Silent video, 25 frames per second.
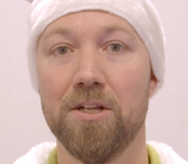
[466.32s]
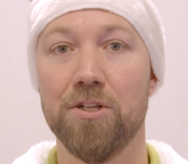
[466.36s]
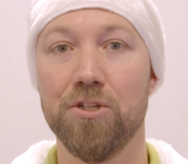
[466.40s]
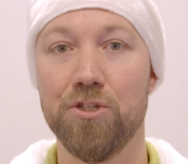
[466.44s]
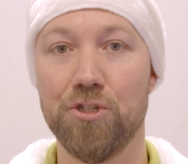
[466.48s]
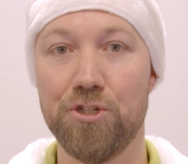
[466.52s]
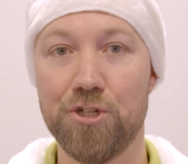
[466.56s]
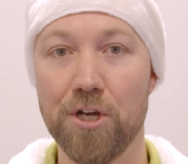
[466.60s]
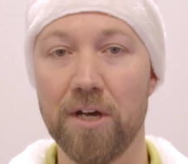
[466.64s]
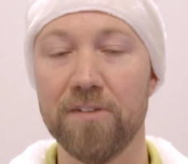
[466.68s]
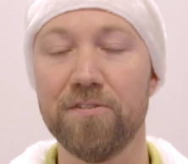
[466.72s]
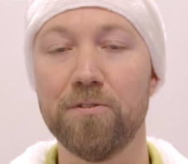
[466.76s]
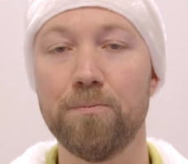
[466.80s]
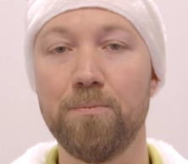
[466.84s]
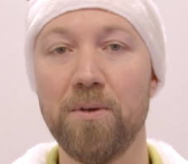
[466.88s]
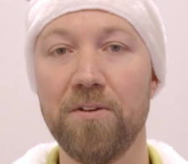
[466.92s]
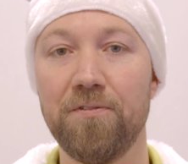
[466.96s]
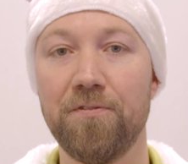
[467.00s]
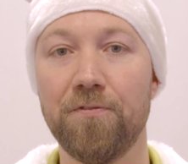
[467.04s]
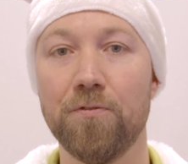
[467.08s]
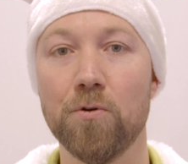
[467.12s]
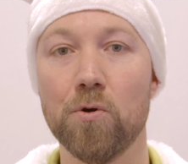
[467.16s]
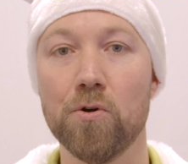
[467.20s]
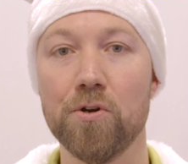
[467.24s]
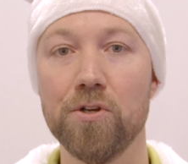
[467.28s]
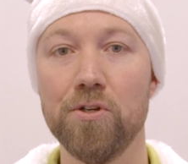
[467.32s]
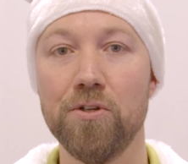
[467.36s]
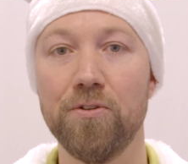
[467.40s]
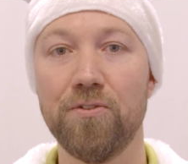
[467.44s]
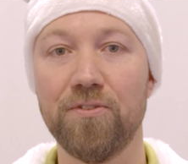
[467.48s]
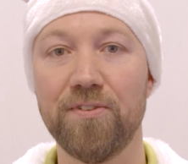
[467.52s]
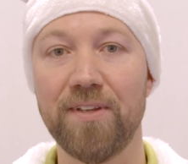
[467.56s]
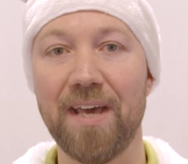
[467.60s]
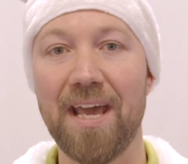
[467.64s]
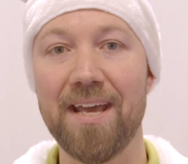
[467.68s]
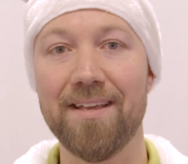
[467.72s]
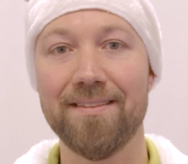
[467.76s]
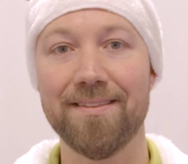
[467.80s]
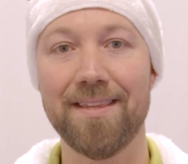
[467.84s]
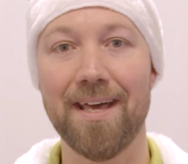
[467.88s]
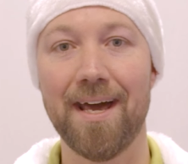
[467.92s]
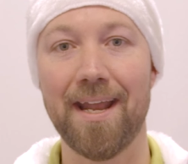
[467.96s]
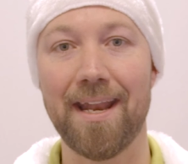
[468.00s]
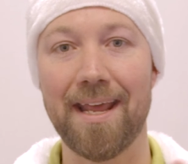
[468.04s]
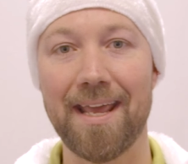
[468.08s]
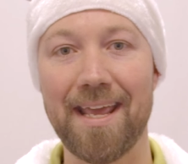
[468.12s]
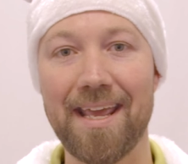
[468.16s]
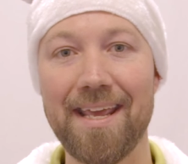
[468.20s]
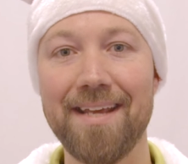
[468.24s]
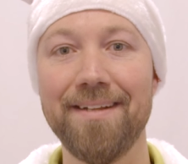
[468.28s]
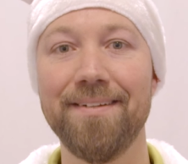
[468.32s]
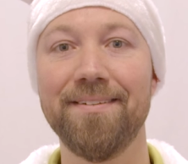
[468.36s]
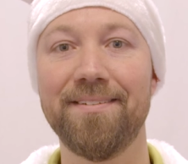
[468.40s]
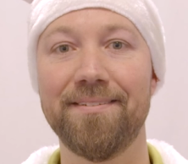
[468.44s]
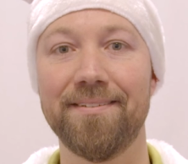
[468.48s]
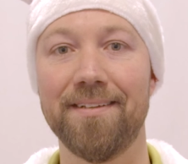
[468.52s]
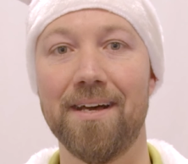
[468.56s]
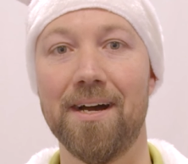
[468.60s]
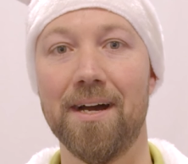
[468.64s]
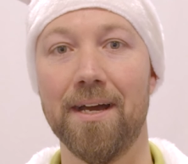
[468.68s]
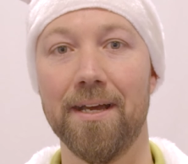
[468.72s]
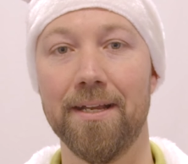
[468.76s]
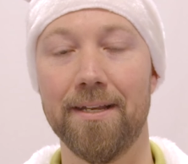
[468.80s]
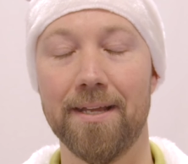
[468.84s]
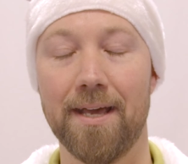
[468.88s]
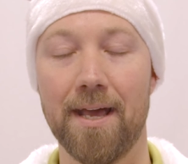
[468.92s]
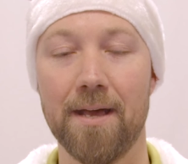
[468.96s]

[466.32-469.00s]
just before you take that inside